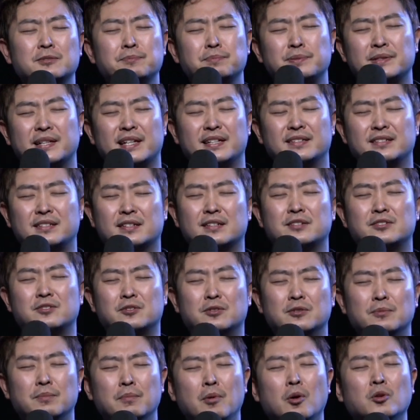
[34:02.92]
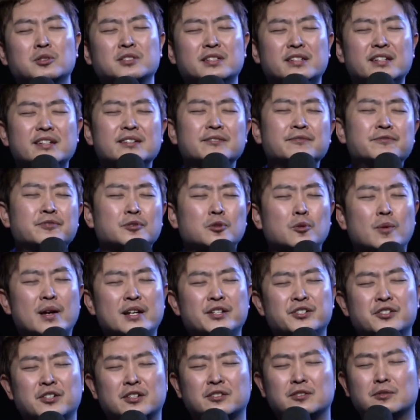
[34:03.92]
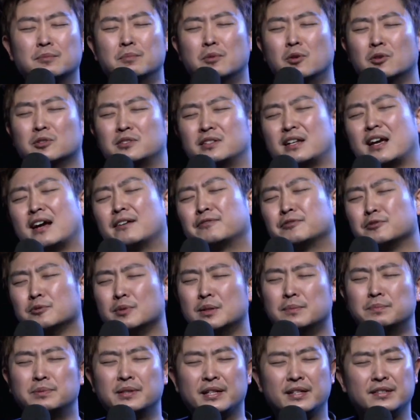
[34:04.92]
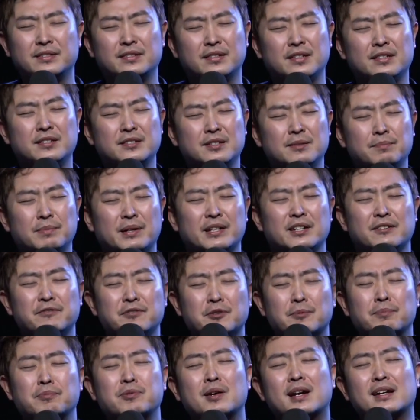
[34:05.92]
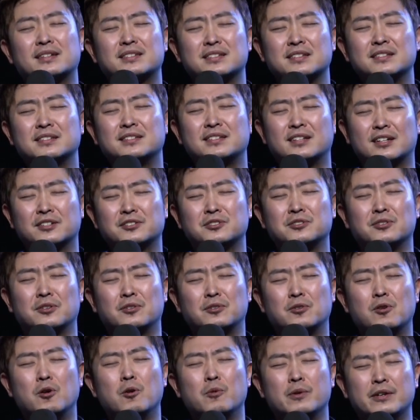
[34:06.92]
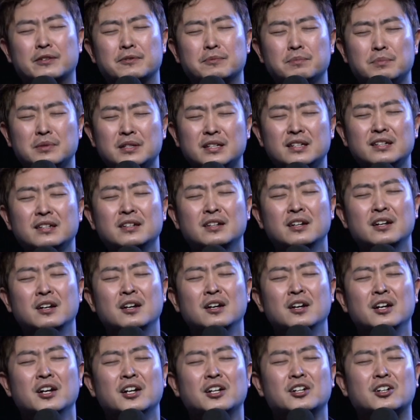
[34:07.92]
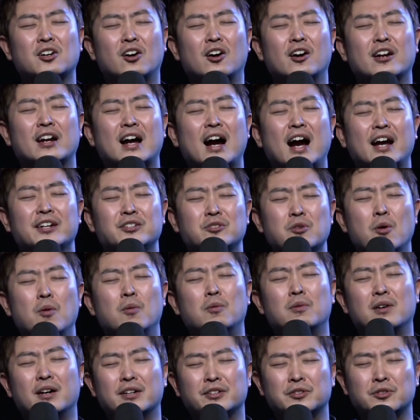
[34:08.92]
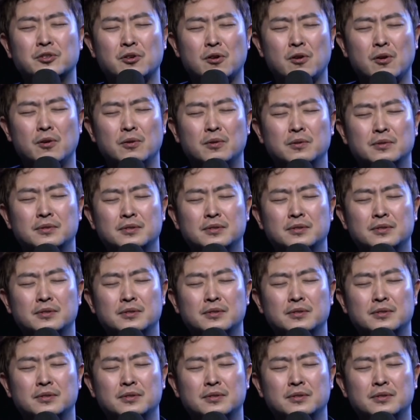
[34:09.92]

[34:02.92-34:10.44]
places, to the most influential, the most affluent places. But if your presence does not go with me, God, I don't want to go.